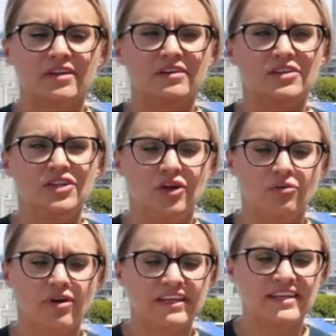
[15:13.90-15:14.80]

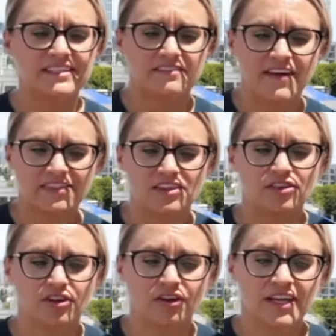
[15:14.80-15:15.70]
recognizing the fact that
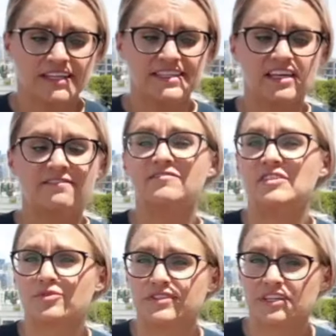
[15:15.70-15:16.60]
they're seeing a
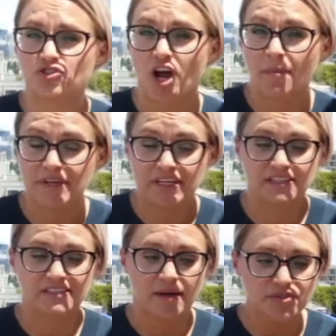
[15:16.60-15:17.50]
15% drop in
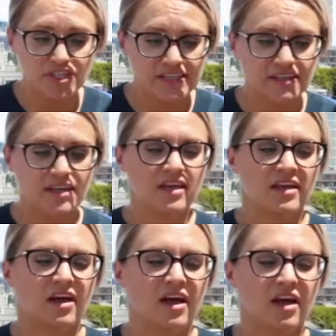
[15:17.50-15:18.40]
consumption
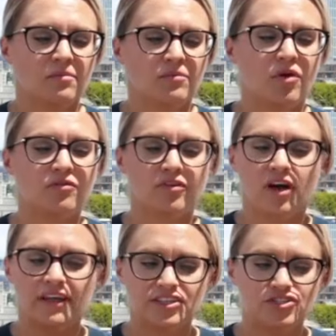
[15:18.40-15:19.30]

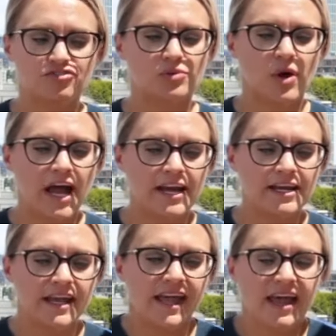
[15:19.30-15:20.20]
overall industry-wide,
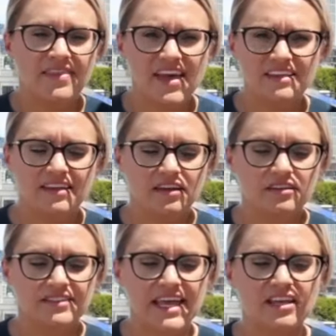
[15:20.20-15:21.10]
and then
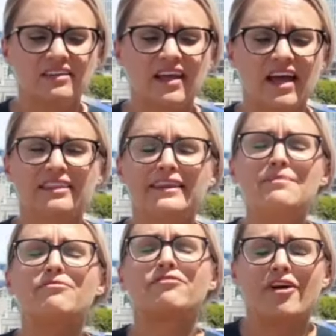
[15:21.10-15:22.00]
take a
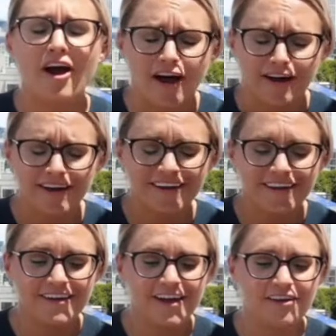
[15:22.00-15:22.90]
leapfrog
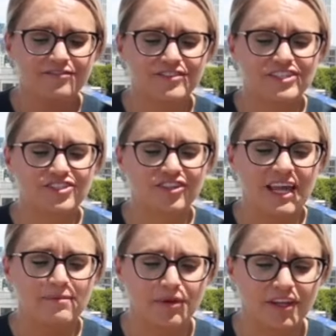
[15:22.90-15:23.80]
of digital
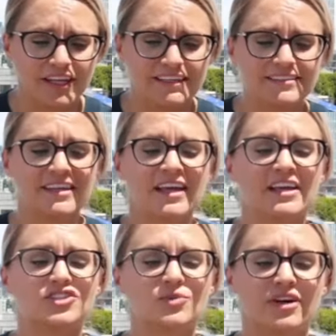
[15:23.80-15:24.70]
capabilities
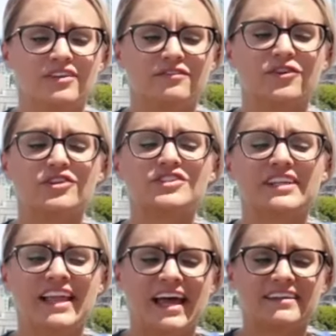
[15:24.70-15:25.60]
towards
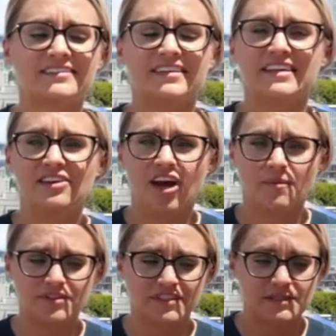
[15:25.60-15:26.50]
first-class
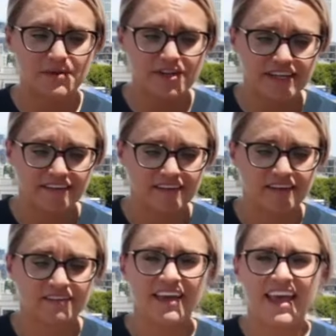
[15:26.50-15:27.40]
e-commerce
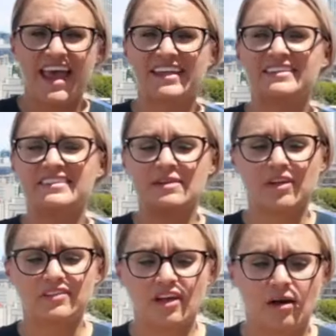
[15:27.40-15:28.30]
experiences and
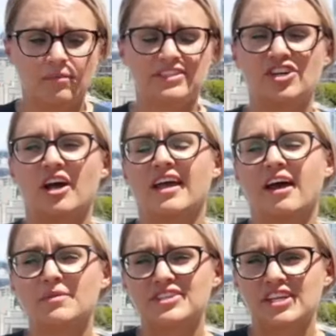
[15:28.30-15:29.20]
seamless
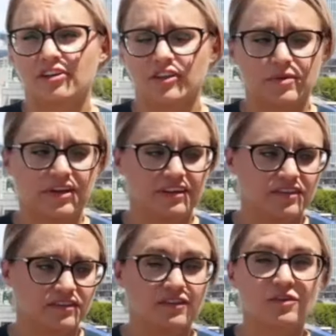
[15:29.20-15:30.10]
omni-channel
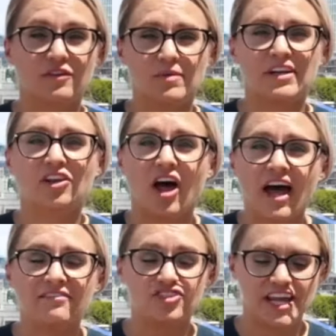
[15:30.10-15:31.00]
experiences. And so it's been a
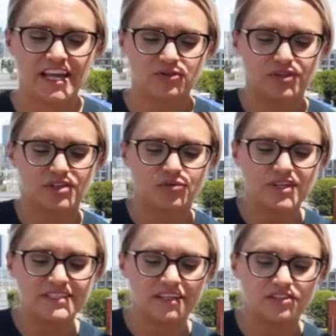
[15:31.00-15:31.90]
lot of change within the
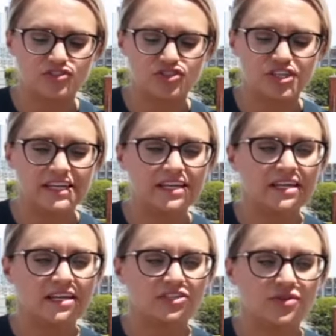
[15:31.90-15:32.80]
retail industry
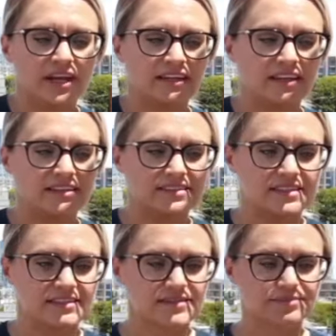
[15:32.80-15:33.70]
to recognize this.